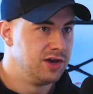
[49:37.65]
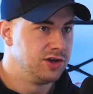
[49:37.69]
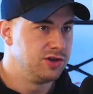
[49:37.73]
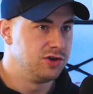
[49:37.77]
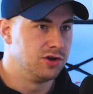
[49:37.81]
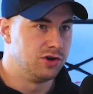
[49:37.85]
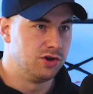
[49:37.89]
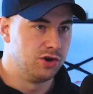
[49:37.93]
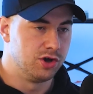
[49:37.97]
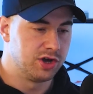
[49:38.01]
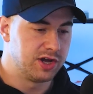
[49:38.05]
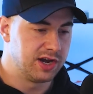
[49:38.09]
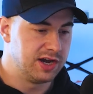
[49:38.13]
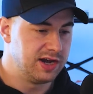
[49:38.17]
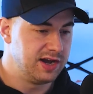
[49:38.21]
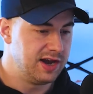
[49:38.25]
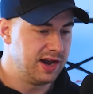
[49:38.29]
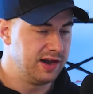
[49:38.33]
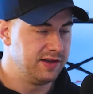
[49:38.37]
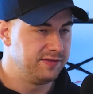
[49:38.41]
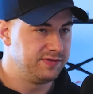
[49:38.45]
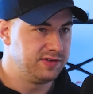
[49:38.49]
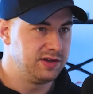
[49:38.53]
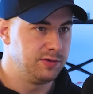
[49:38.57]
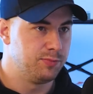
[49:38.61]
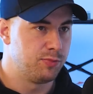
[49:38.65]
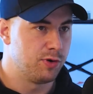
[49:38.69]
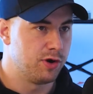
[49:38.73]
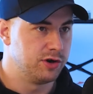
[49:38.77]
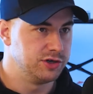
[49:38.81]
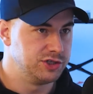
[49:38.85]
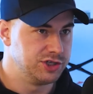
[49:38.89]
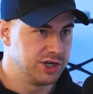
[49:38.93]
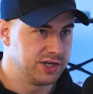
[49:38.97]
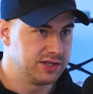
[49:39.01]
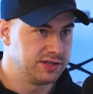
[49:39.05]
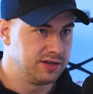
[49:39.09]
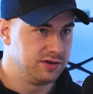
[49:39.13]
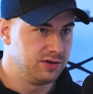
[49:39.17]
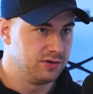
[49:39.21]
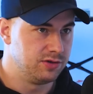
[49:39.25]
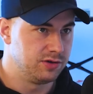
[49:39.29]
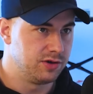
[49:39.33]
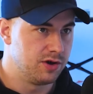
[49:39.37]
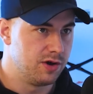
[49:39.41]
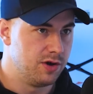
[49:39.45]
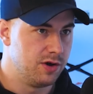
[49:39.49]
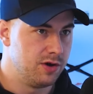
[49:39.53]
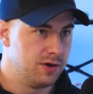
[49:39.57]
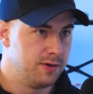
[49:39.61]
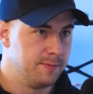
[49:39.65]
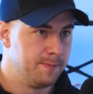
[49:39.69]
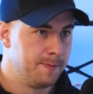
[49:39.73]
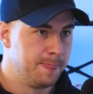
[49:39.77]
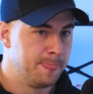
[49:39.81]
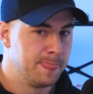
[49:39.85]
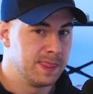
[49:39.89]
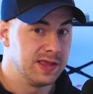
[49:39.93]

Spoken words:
You'll look at an NFT project and you'll go,